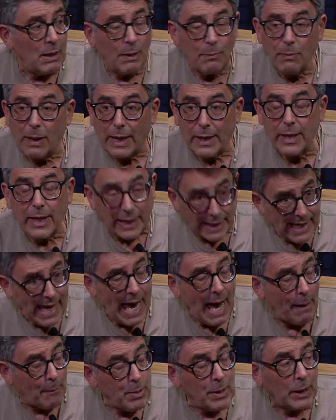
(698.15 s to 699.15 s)
by the
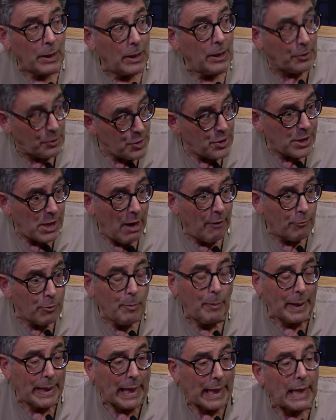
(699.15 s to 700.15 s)
capitalist
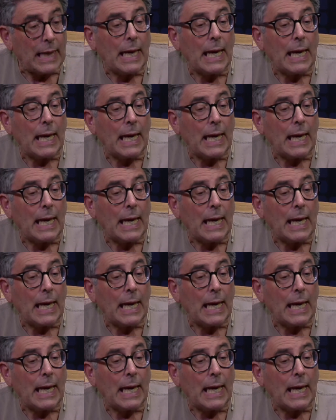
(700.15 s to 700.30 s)
government.